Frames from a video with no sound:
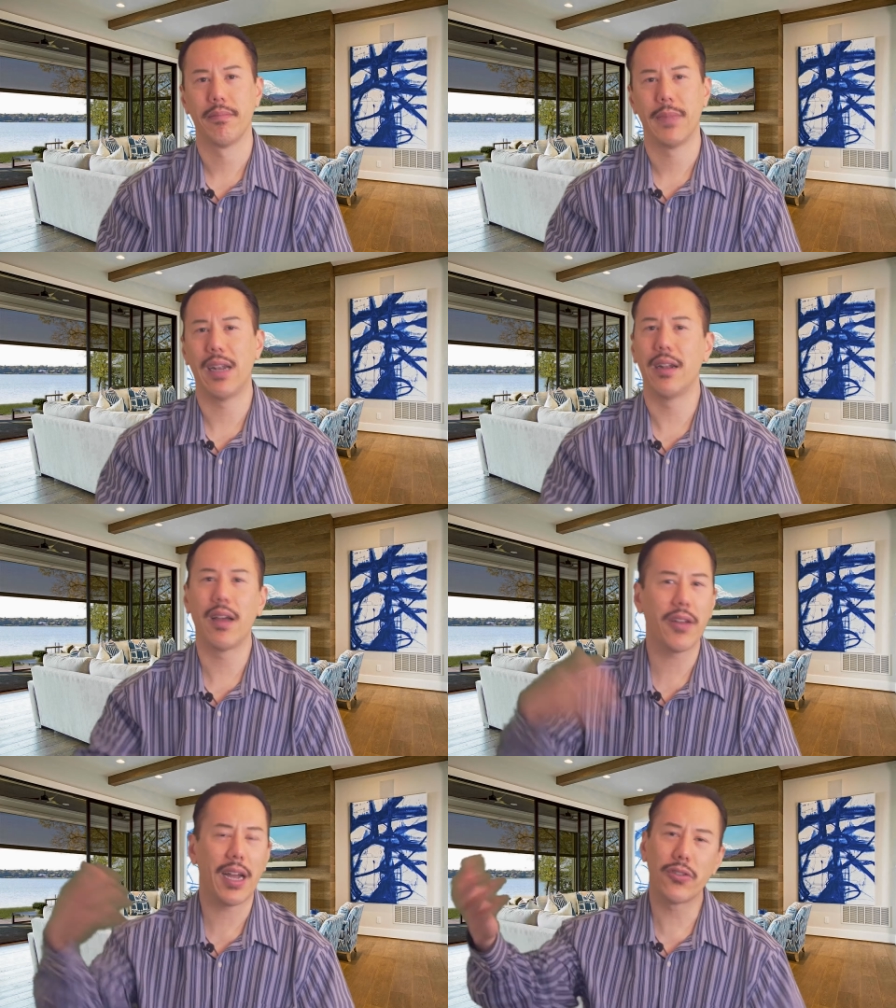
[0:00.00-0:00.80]
And
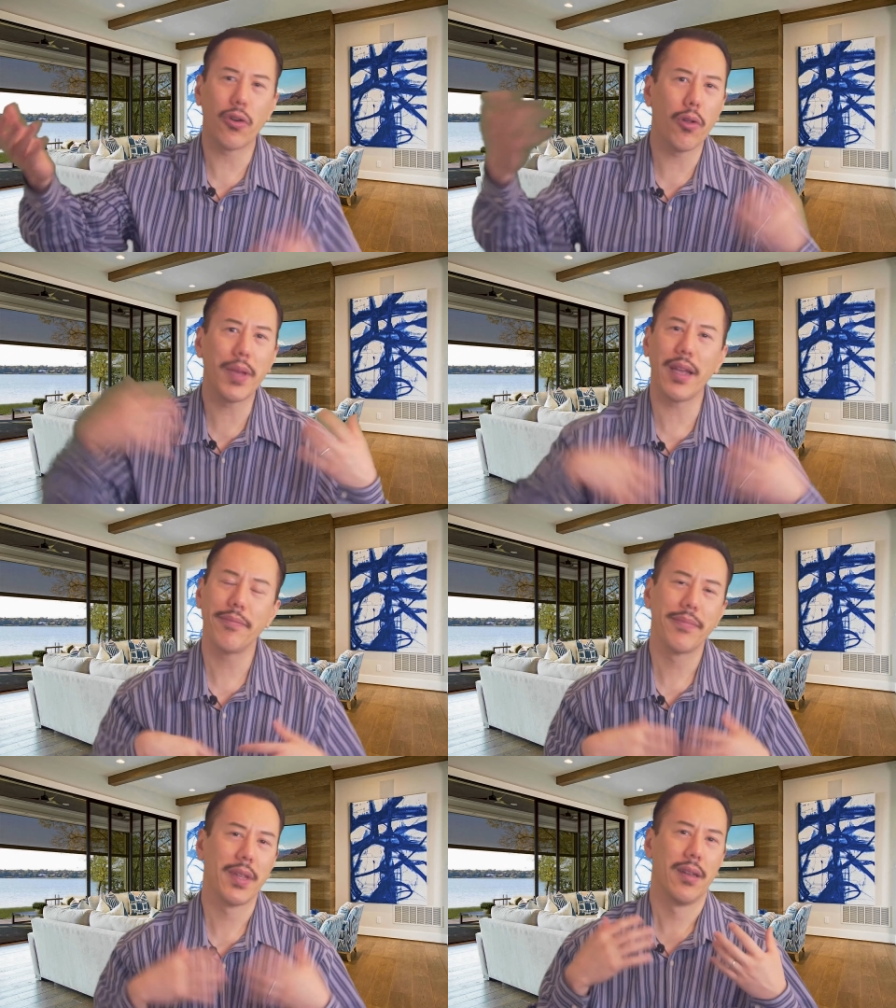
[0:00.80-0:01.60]
another had told
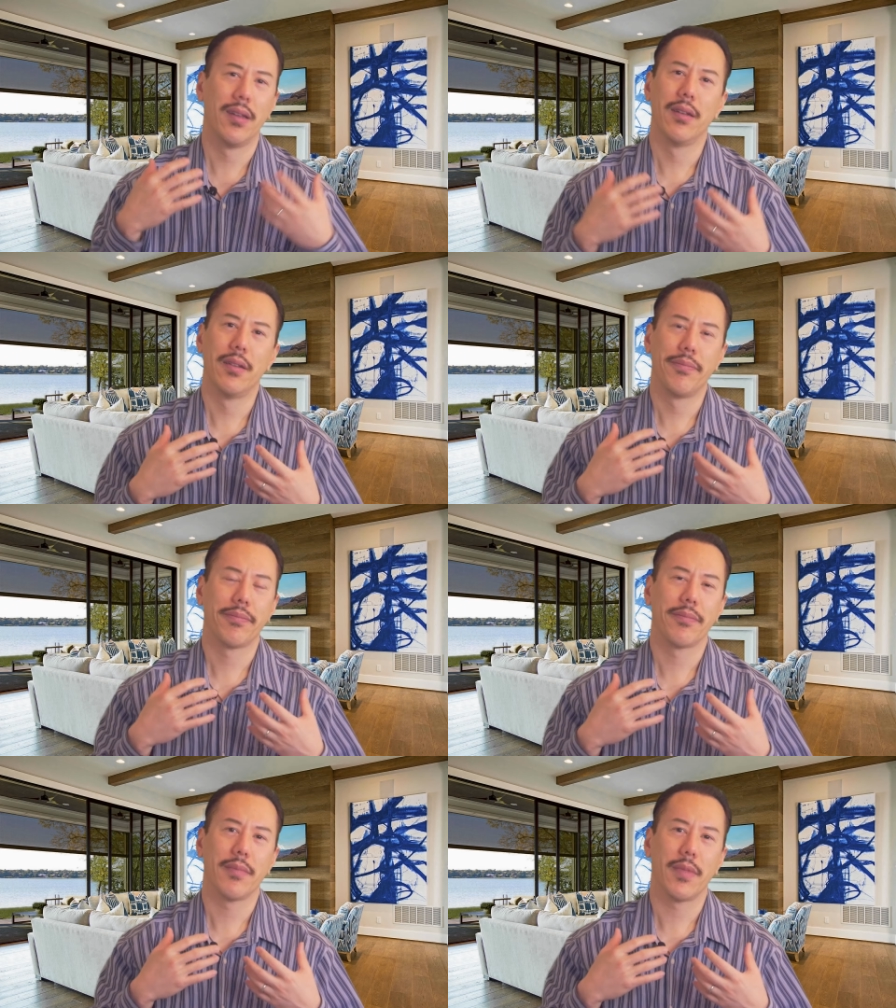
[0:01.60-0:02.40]
me,
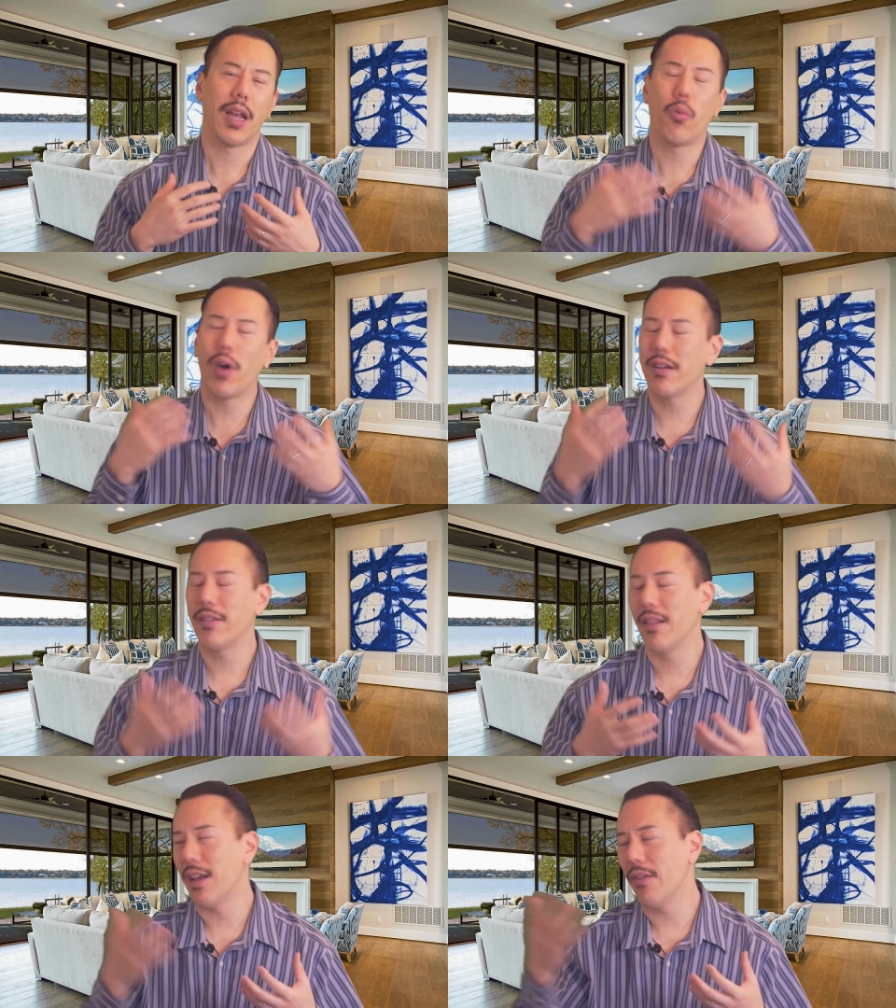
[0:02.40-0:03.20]
I wanted
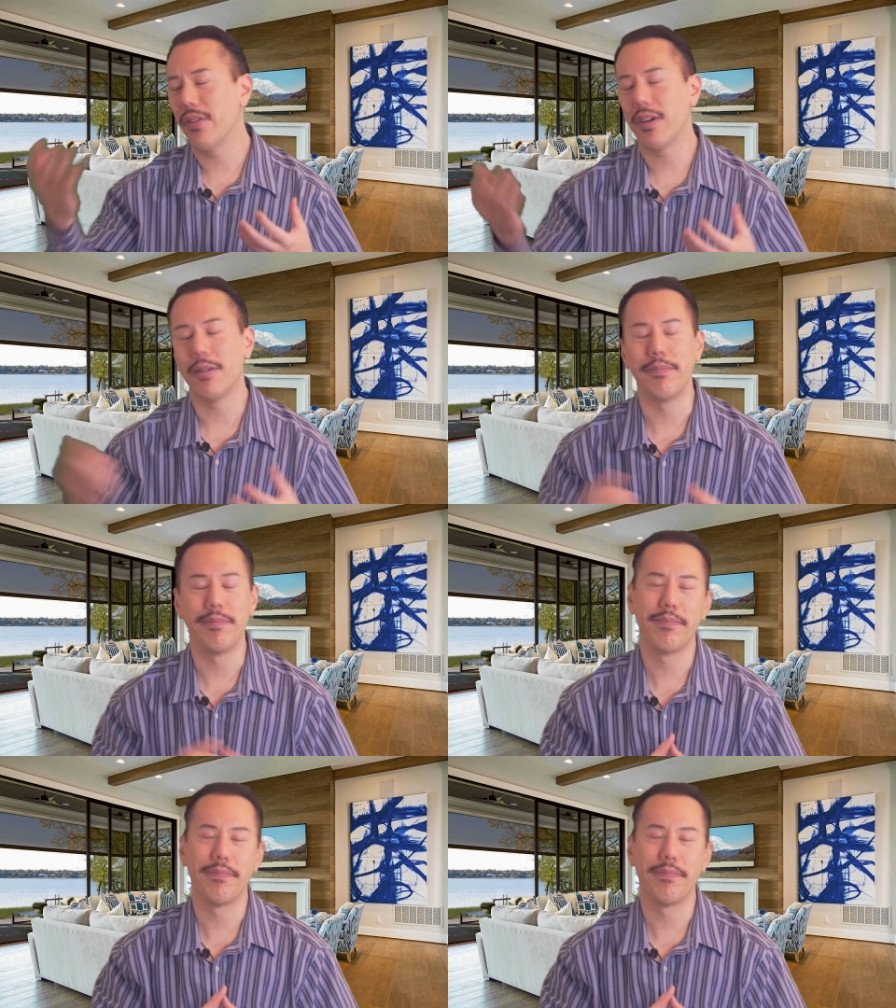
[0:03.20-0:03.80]
to love them